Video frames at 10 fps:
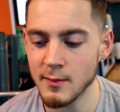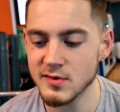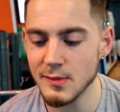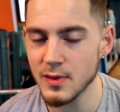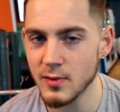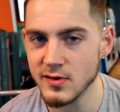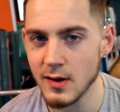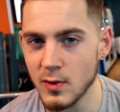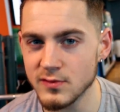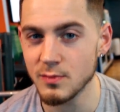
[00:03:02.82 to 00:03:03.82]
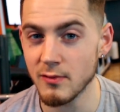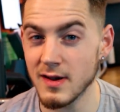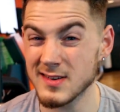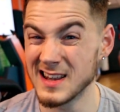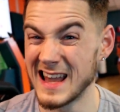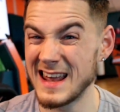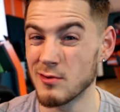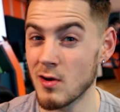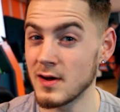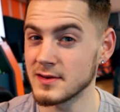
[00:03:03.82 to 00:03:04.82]
simply because I want to progress
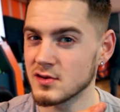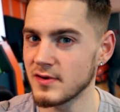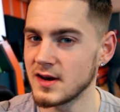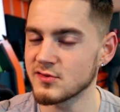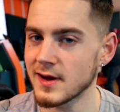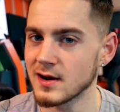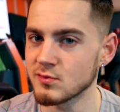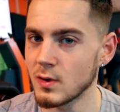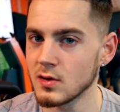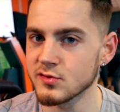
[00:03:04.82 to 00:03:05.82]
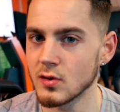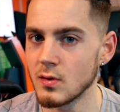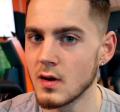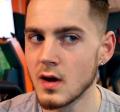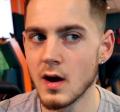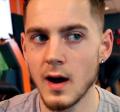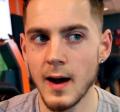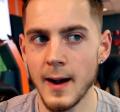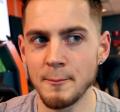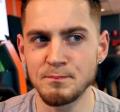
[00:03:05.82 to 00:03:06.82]
later on in the training cycle as well. So
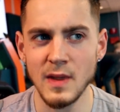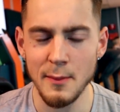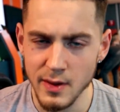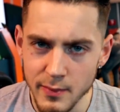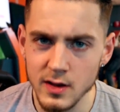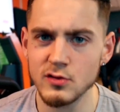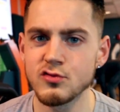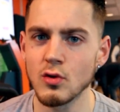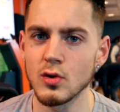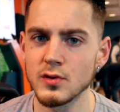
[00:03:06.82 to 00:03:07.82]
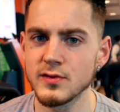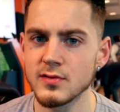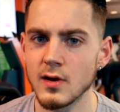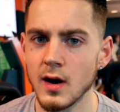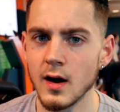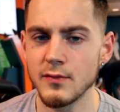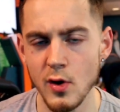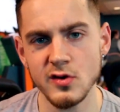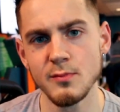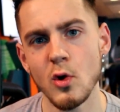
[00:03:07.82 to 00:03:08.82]
I'm keeping it controlled,
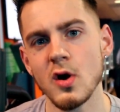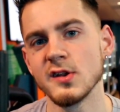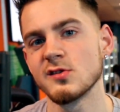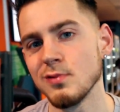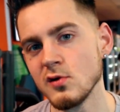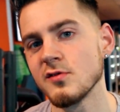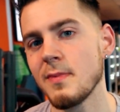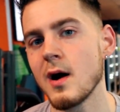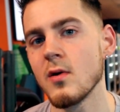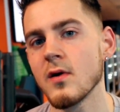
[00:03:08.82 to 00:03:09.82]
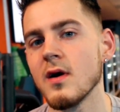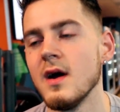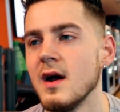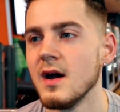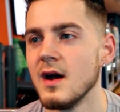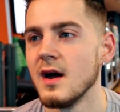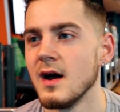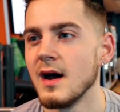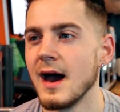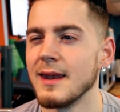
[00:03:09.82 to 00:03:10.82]
focusing more on explosive power,
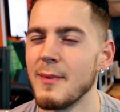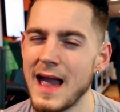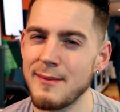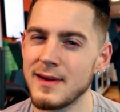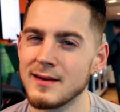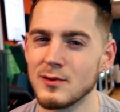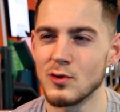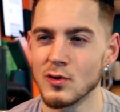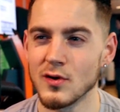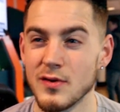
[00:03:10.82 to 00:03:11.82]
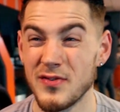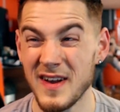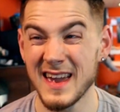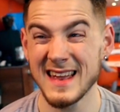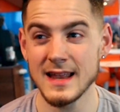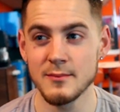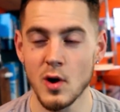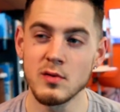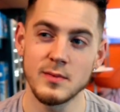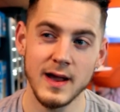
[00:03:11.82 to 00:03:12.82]
and I'm aiming or thinking that I'm
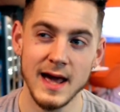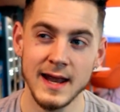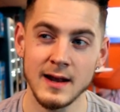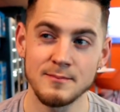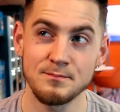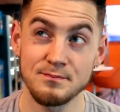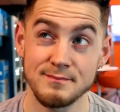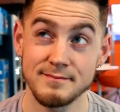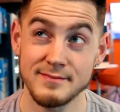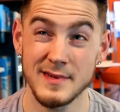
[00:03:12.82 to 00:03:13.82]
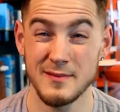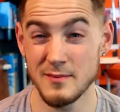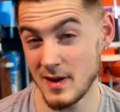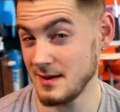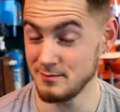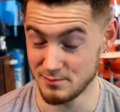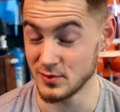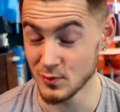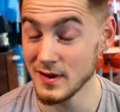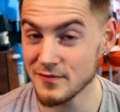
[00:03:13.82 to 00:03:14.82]
going to be getting
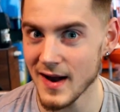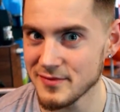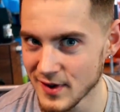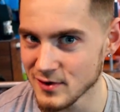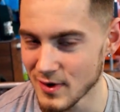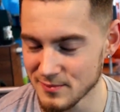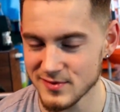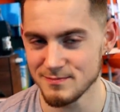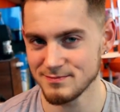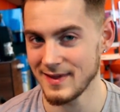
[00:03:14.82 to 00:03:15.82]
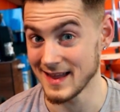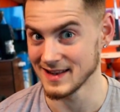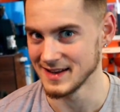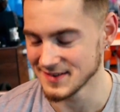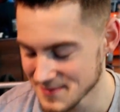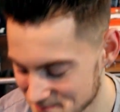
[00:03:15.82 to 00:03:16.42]
between 5 to 8 reps, at least.